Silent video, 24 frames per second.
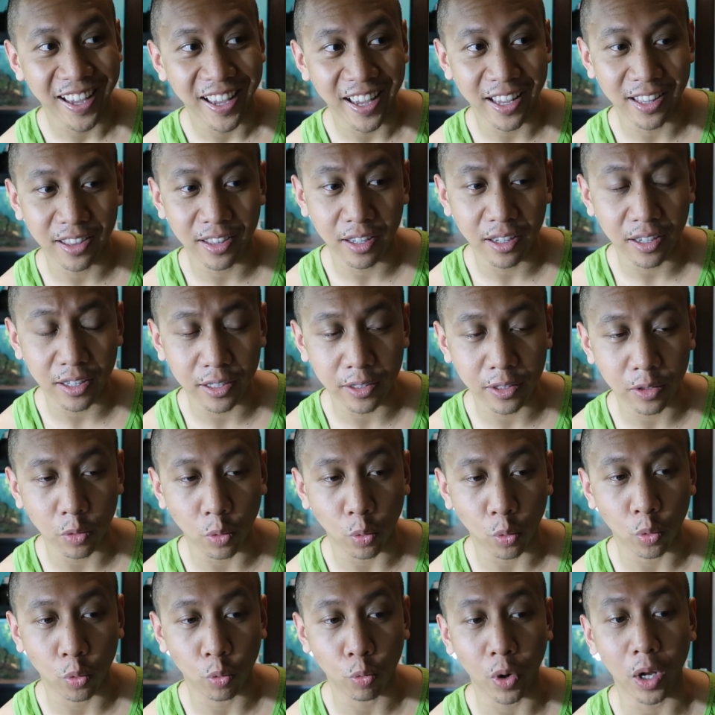And then
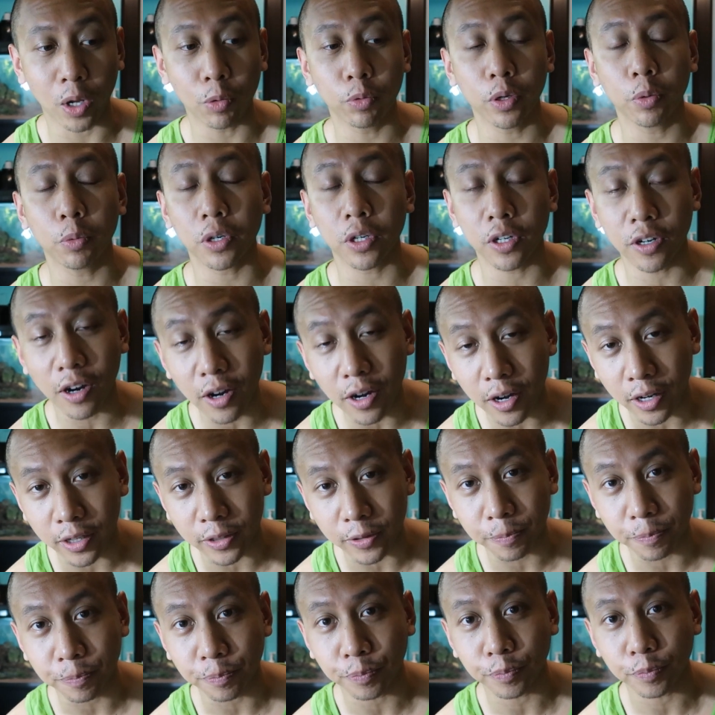while we were
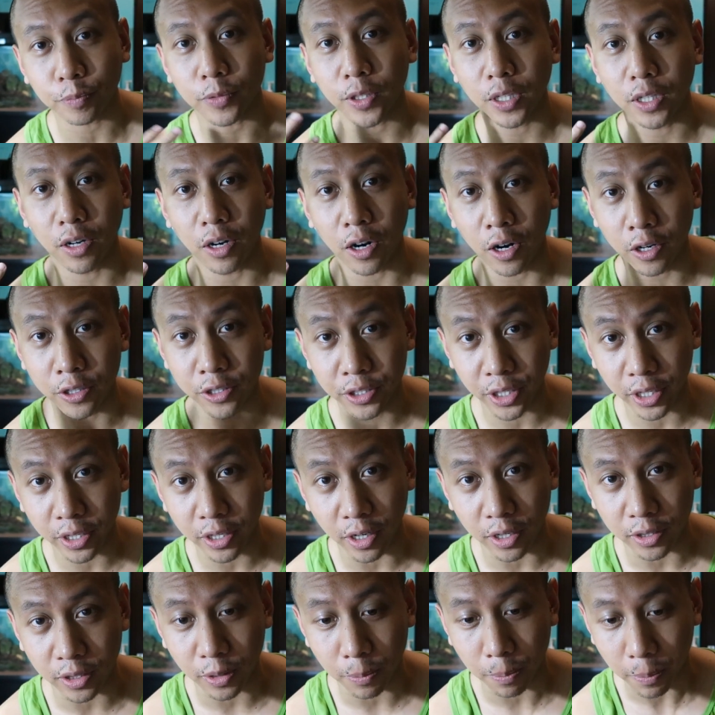gone, RJ
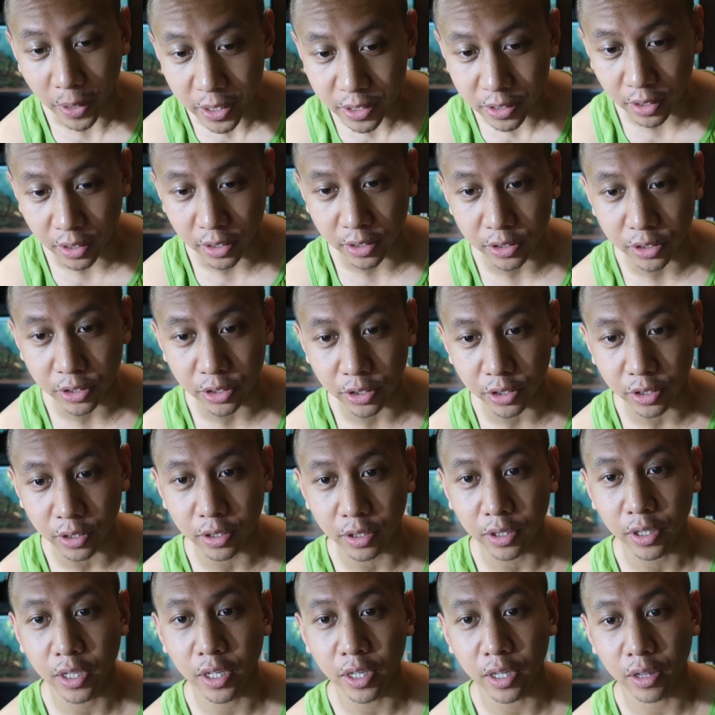got the message
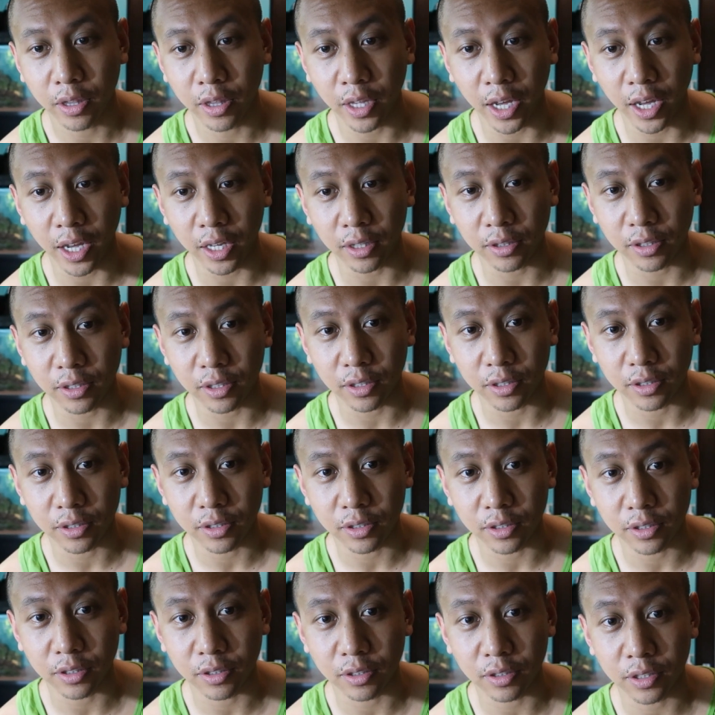that
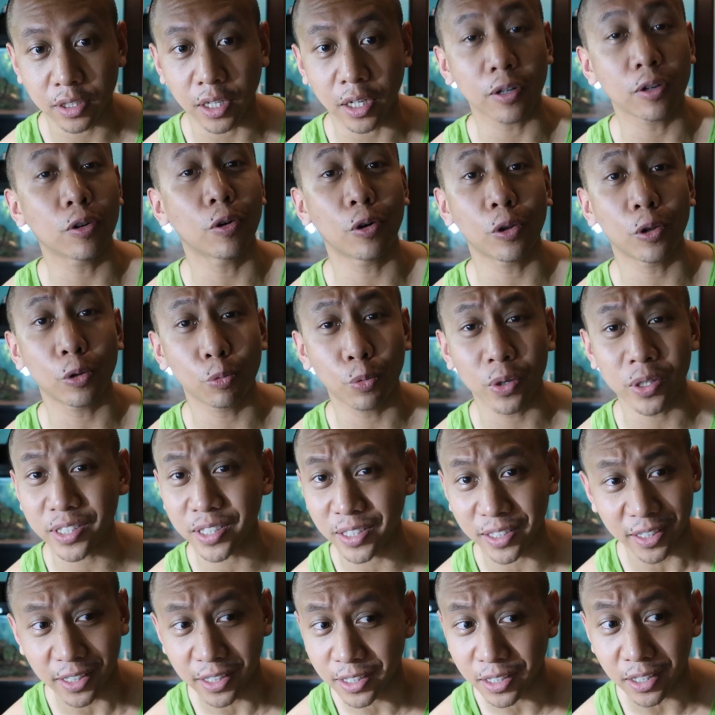Sanggol
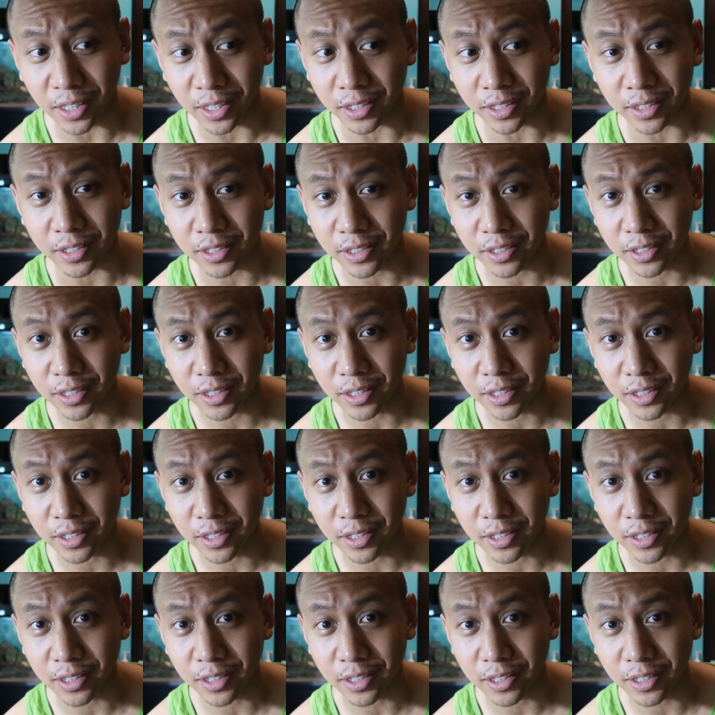wasn't eating.